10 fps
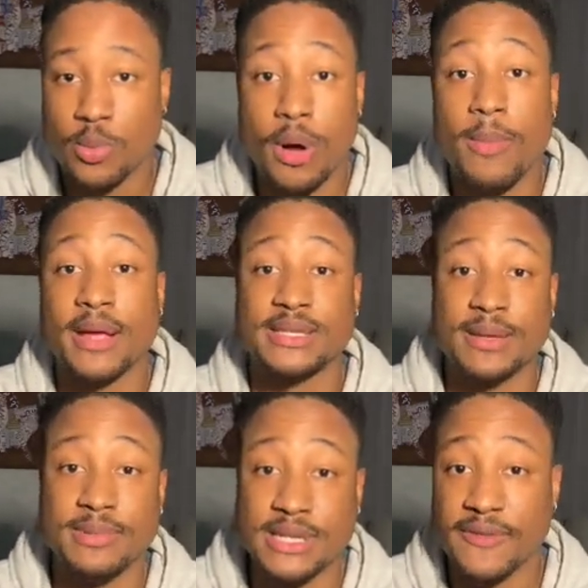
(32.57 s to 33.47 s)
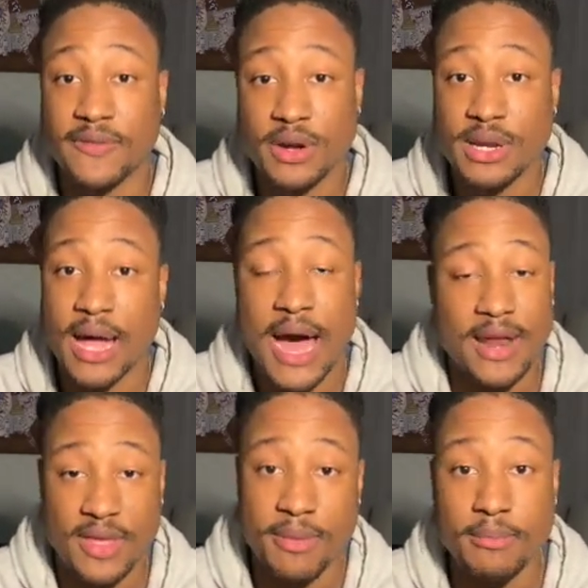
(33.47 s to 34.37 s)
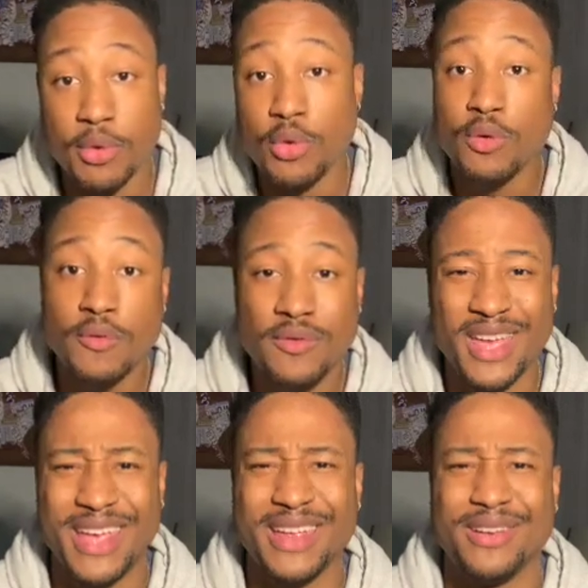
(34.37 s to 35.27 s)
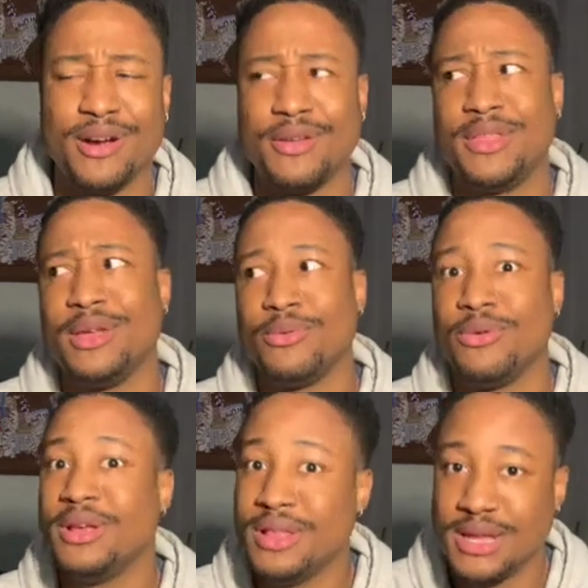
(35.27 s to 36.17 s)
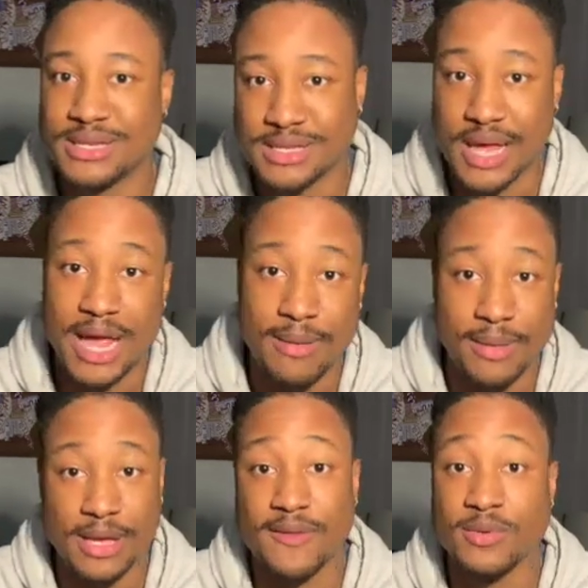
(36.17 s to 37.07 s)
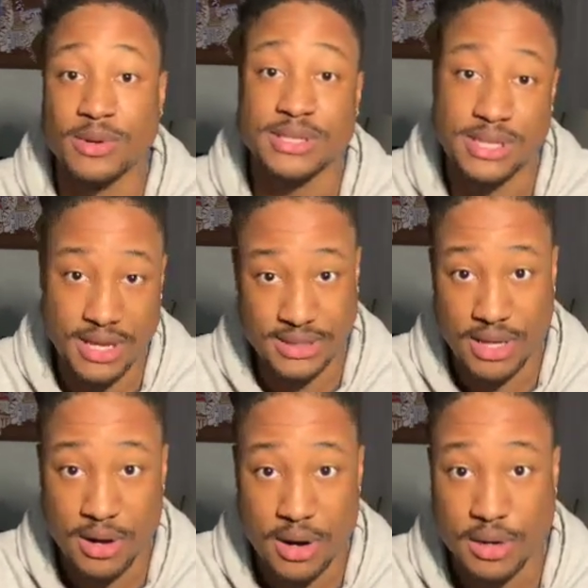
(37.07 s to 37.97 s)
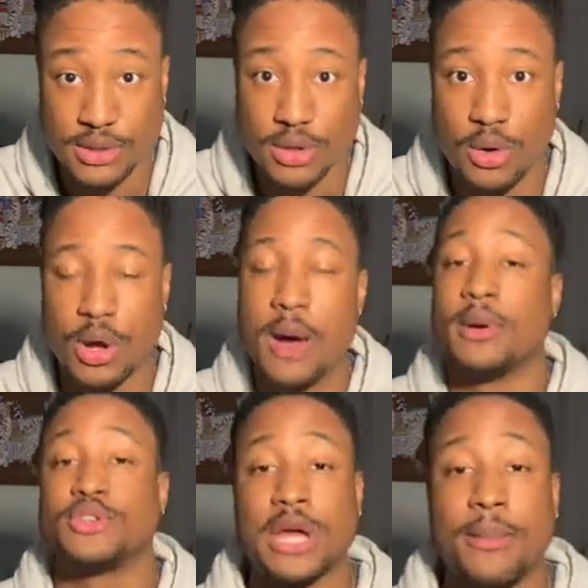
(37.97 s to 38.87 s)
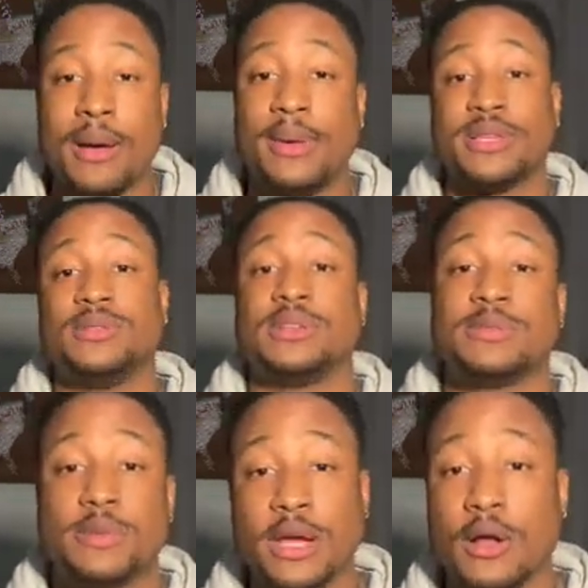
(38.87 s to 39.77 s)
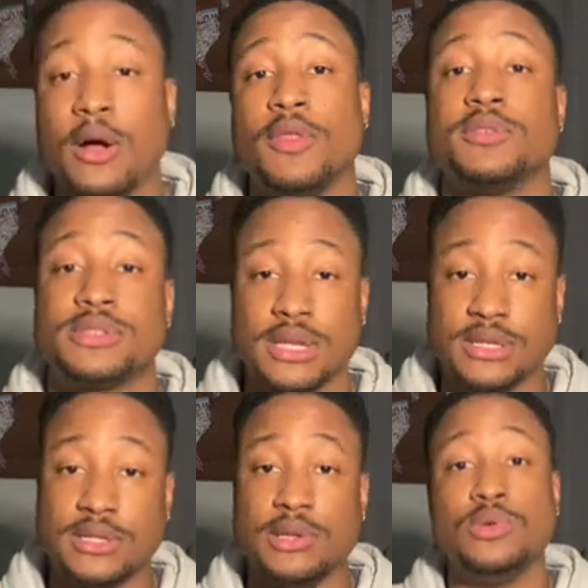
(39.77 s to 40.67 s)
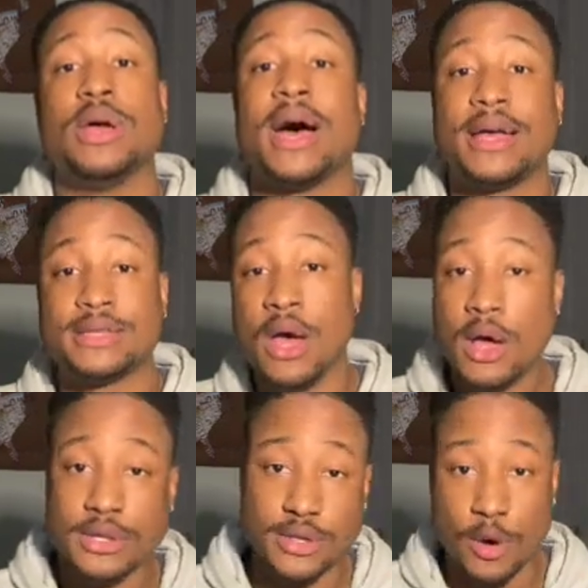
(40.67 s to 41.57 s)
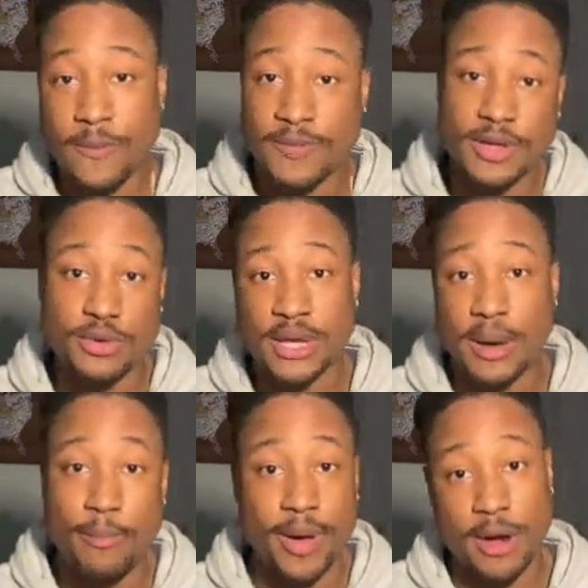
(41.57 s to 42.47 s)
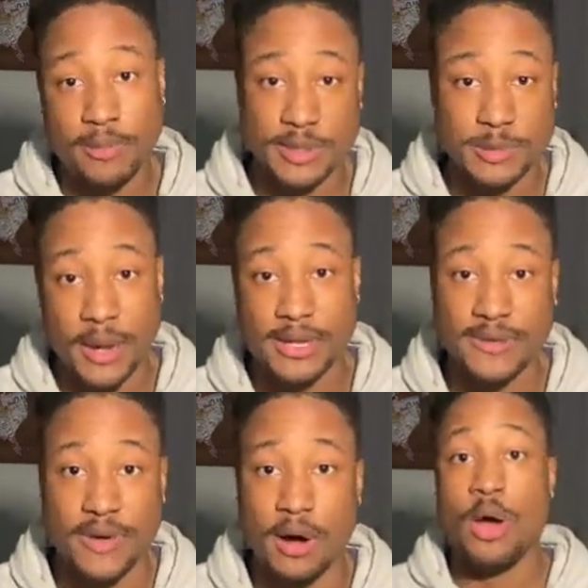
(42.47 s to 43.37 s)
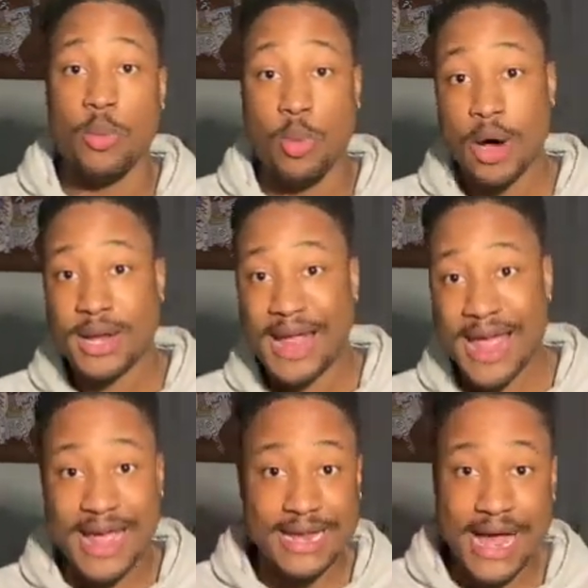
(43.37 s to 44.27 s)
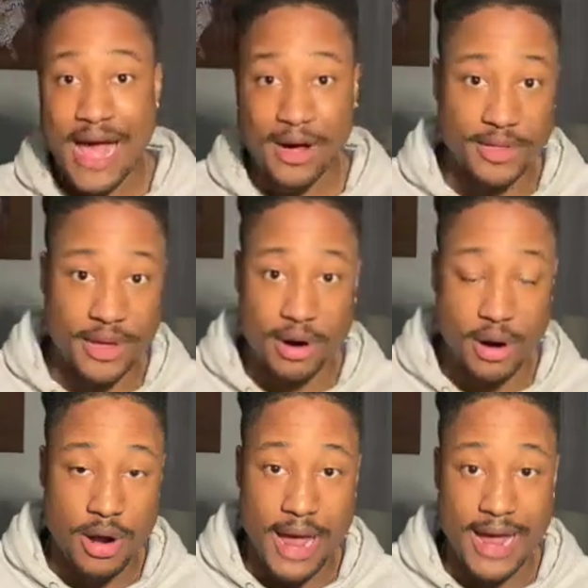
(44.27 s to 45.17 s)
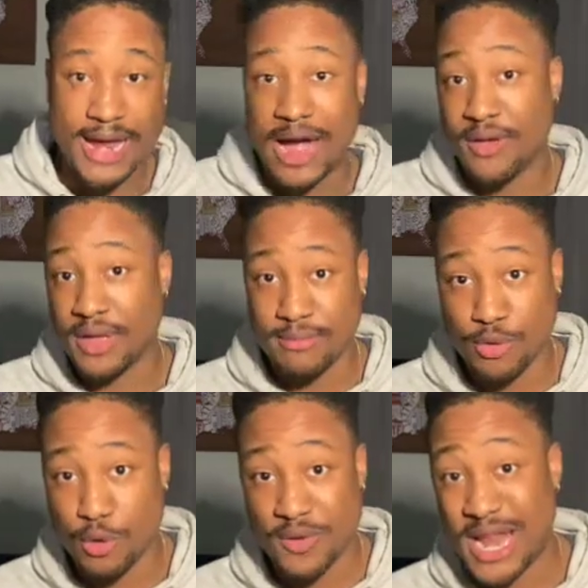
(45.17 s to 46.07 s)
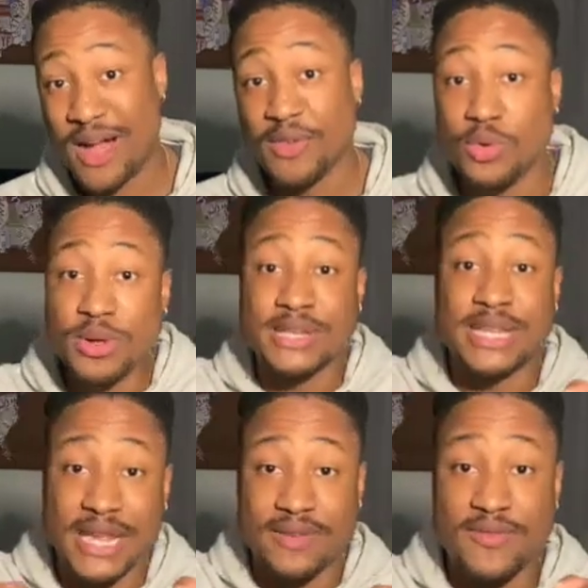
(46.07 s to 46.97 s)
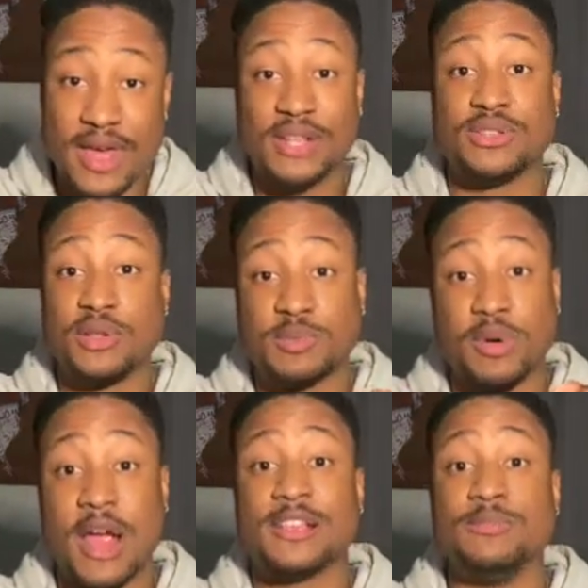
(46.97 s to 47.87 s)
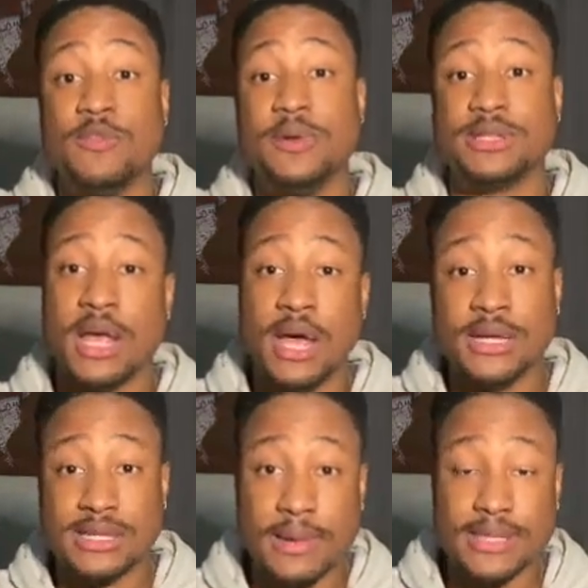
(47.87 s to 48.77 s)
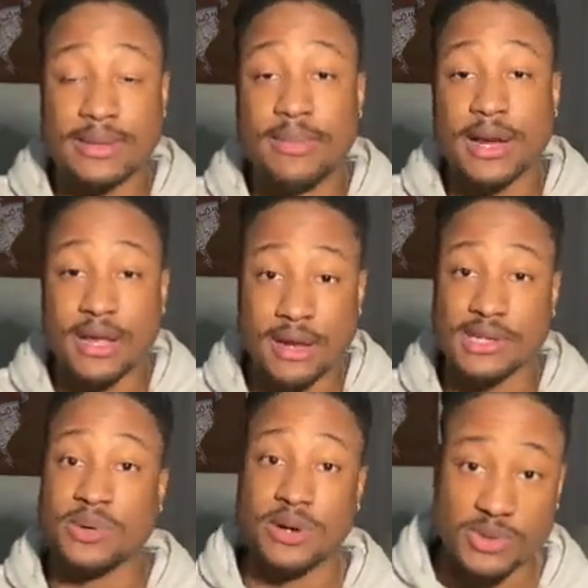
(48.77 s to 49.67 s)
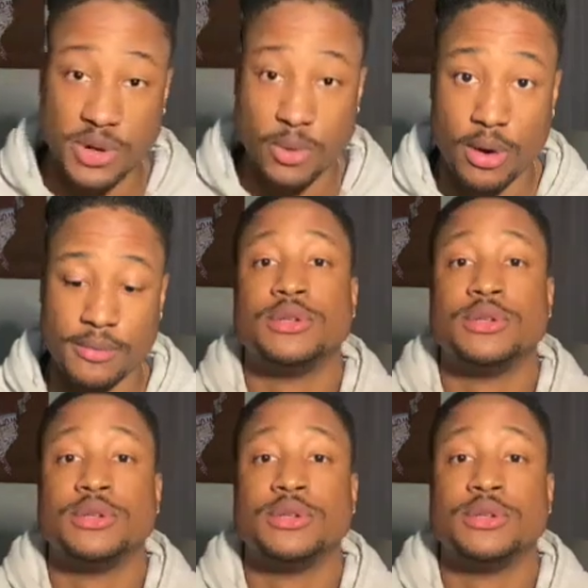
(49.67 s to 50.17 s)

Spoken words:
What makes them different? How do they move? And are they really a scam like everyone says they are? So I'm going to try my best to explain all those things to you guys, so hopefully you get a better perspective on what and how they are and how they move and how you can take advantage of those price movements to make some money here in 2021.